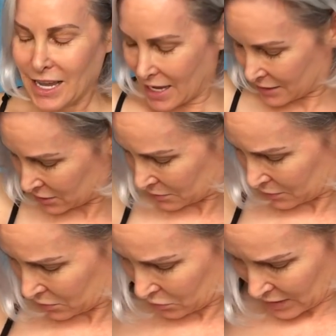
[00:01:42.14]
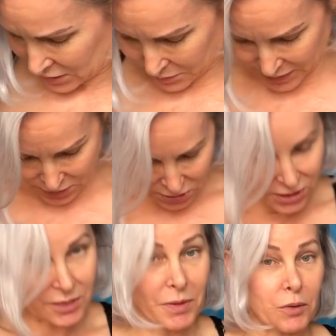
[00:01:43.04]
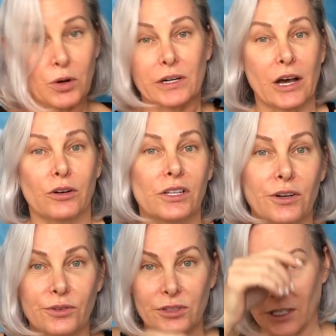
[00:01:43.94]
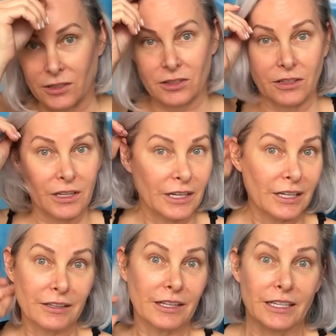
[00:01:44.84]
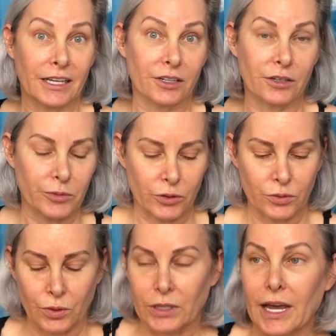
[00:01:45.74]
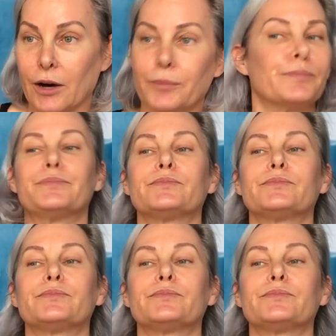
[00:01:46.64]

And the rest of me is just in my workout clothes because then later I'm going to work out.